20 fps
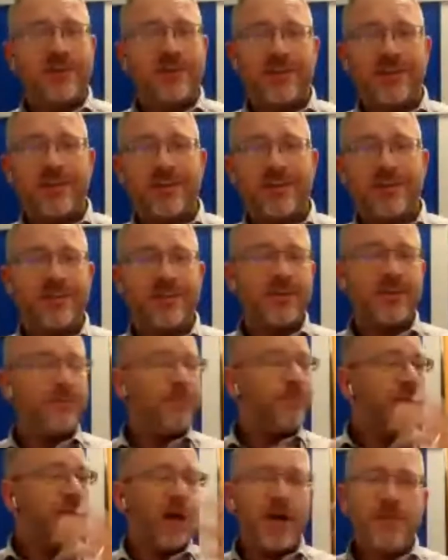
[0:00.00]
a
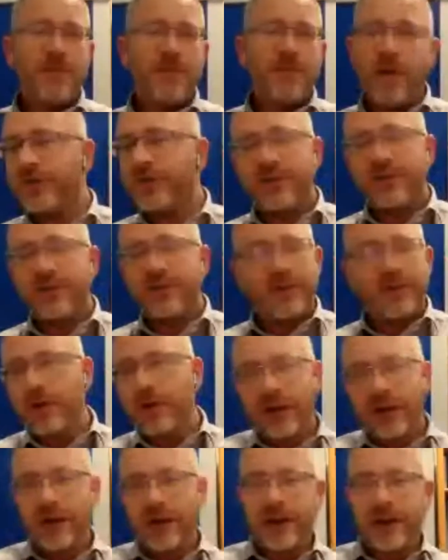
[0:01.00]
distance, and most of the
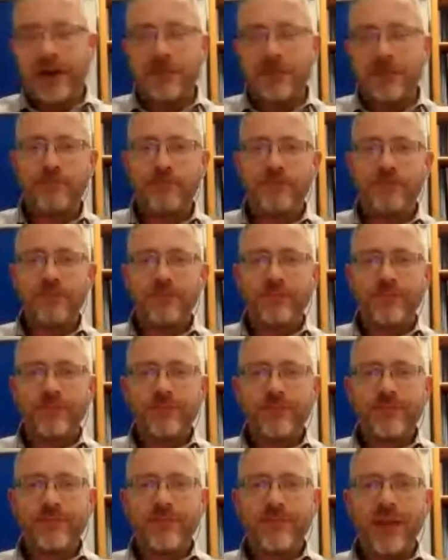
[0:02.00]
time you're not needed.
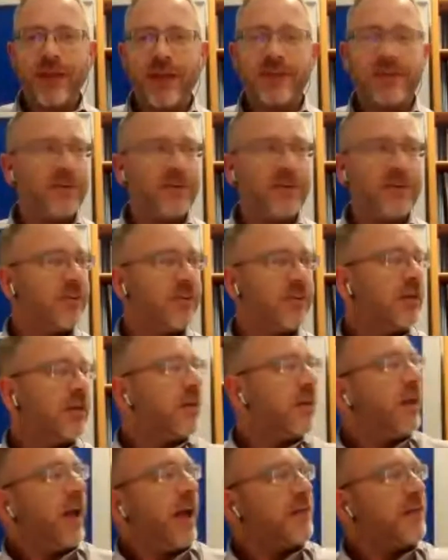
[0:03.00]
It's just
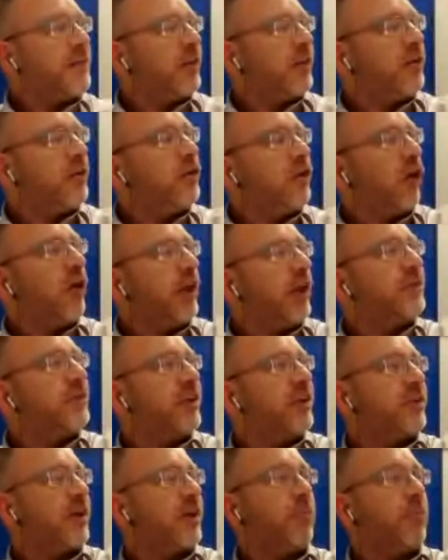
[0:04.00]
having the
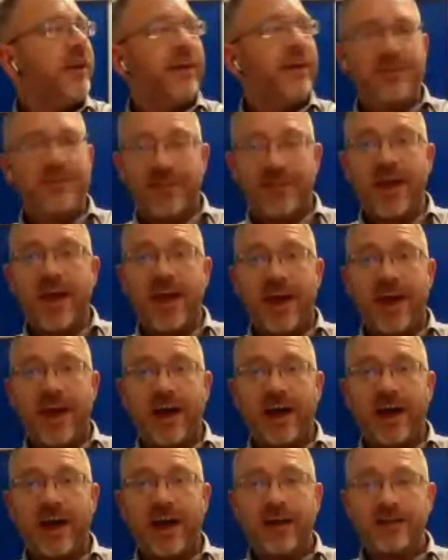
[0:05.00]
knowledge that somebody is
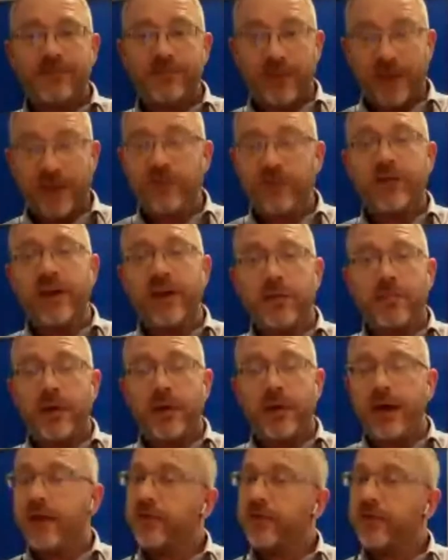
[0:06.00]
there, if
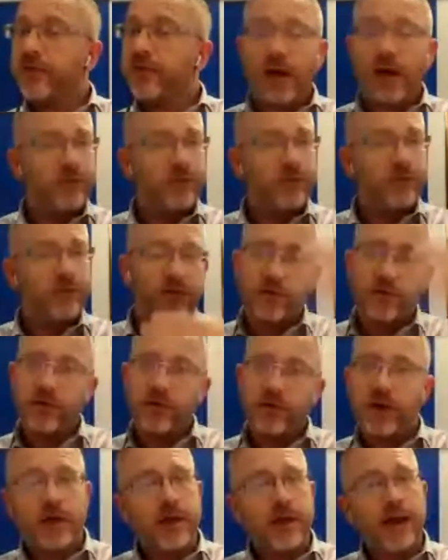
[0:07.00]
need be, is enough
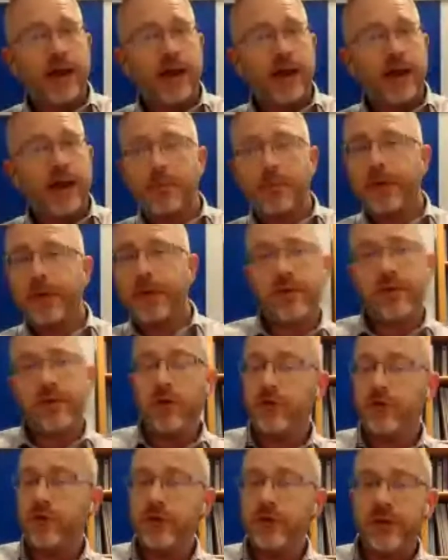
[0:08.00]
to enable
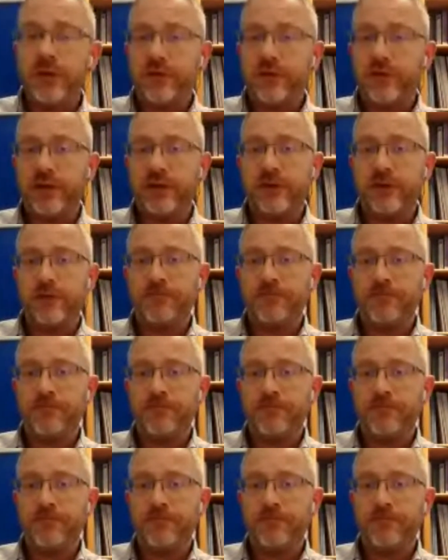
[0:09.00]
people to go through these things.